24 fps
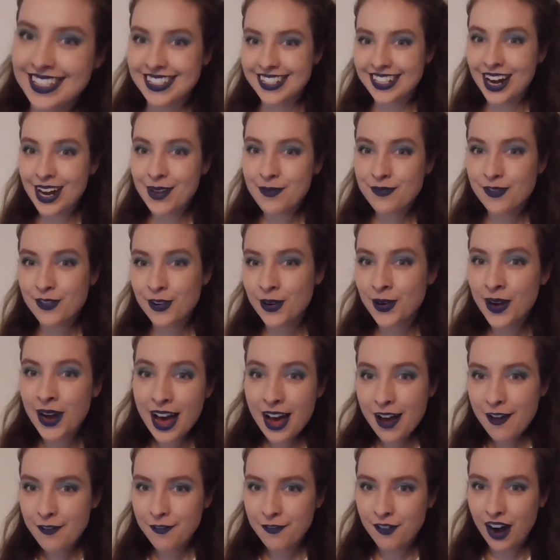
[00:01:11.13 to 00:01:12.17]
time for
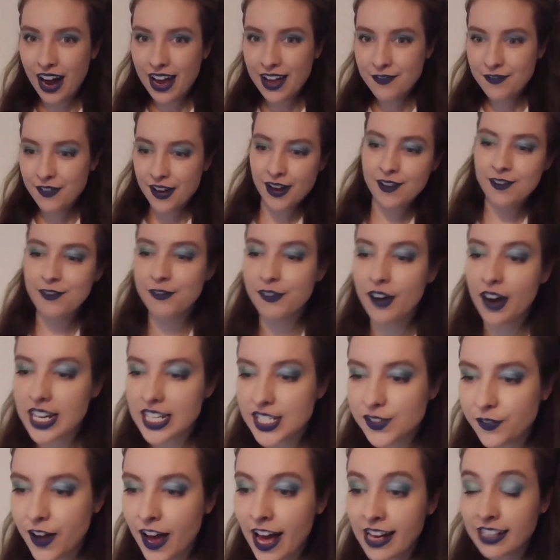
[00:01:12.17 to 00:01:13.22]
5 fun
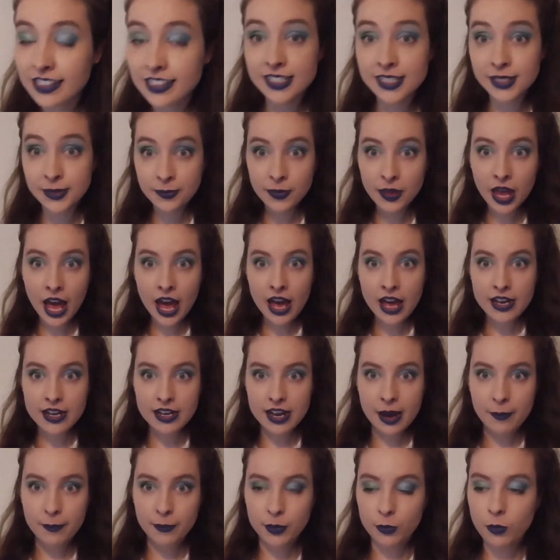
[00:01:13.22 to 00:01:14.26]
fast facts.
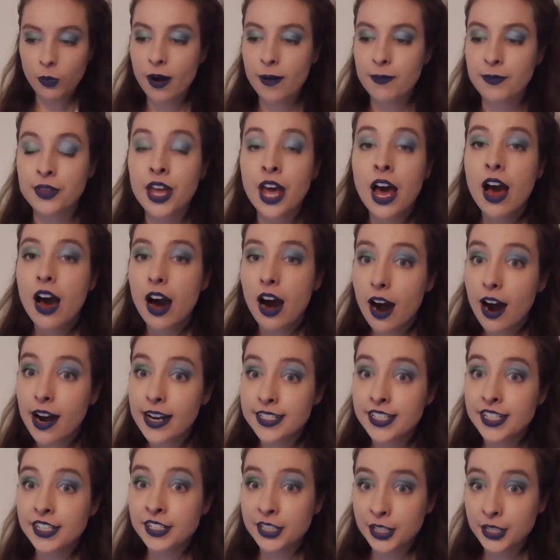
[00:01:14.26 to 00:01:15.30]
Number 1,
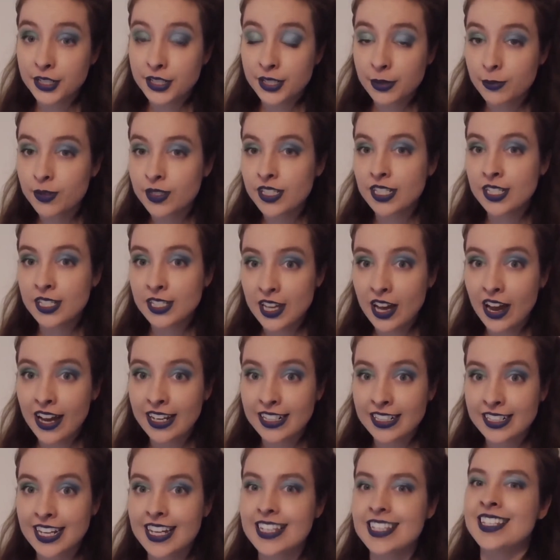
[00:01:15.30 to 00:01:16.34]
Isaac Newton was a
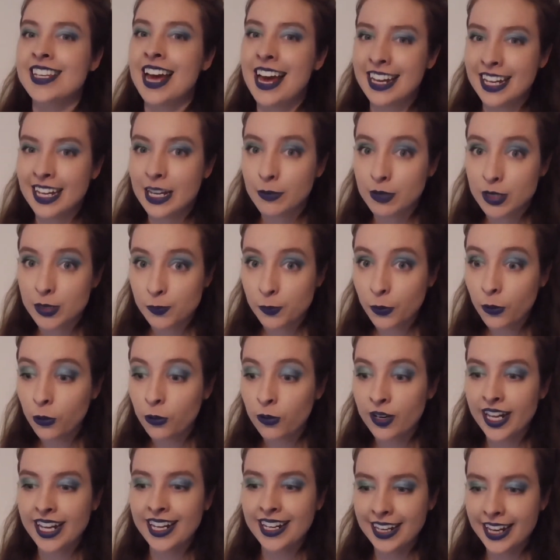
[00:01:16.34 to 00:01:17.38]
scientist and he was
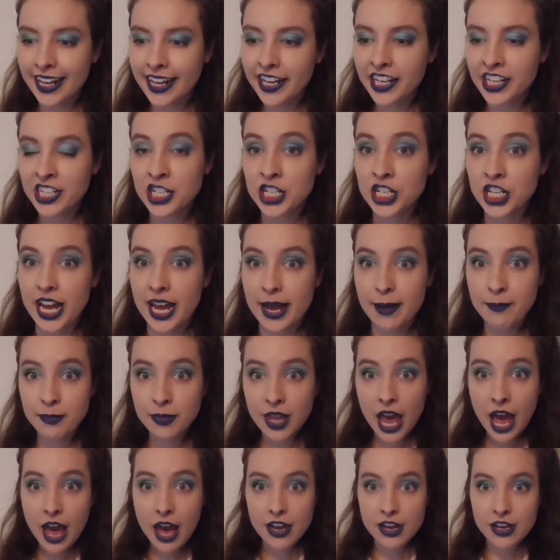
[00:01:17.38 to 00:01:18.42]
born in Lincolnshire.
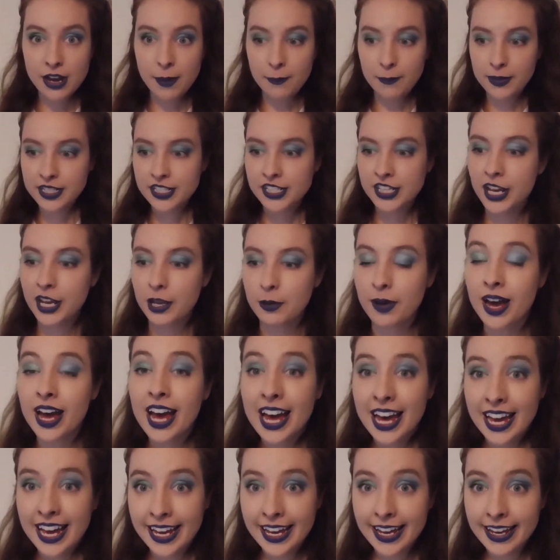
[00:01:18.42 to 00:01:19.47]
Number 2,
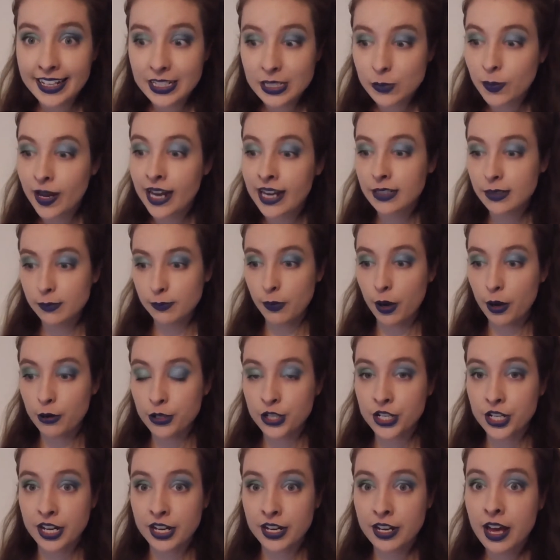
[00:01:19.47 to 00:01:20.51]
he explained
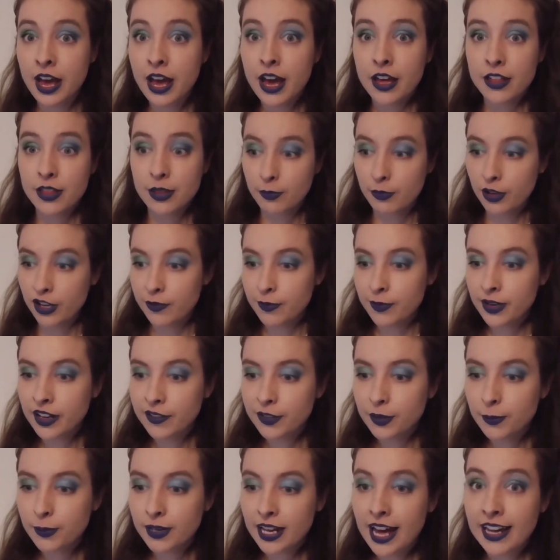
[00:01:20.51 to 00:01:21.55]
motion, the movement of the
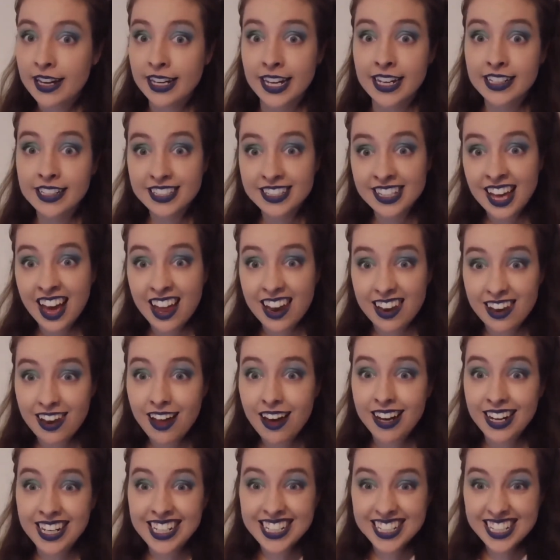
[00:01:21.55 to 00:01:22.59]
planets,
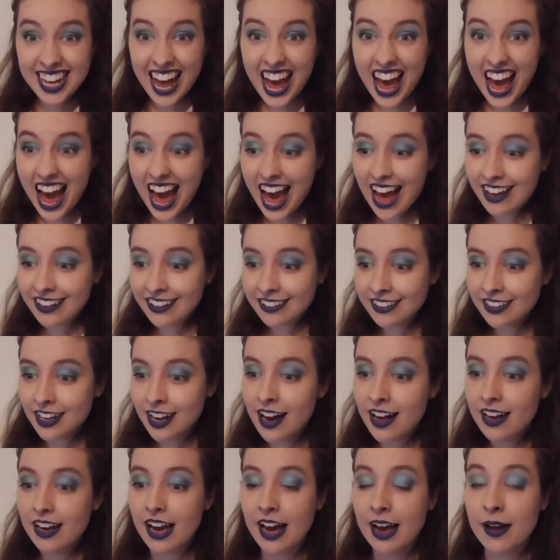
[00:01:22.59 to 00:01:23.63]
light and
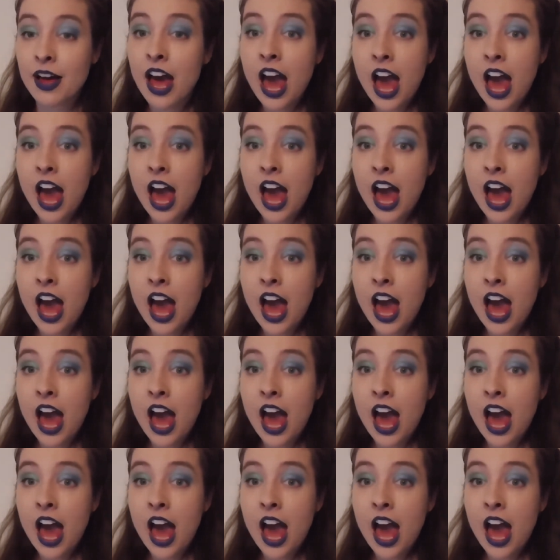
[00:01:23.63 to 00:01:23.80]
colour.